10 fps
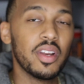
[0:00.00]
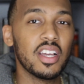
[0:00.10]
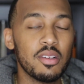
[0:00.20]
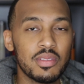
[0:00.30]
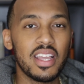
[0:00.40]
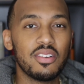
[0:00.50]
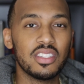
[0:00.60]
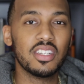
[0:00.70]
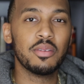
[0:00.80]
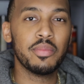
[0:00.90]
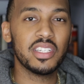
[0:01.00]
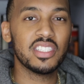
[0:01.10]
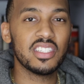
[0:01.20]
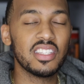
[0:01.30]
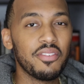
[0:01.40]
it comes down to
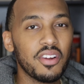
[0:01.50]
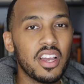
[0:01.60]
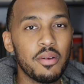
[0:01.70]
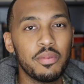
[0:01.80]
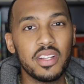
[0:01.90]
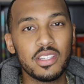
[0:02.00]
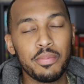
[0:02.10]
commissions, different companies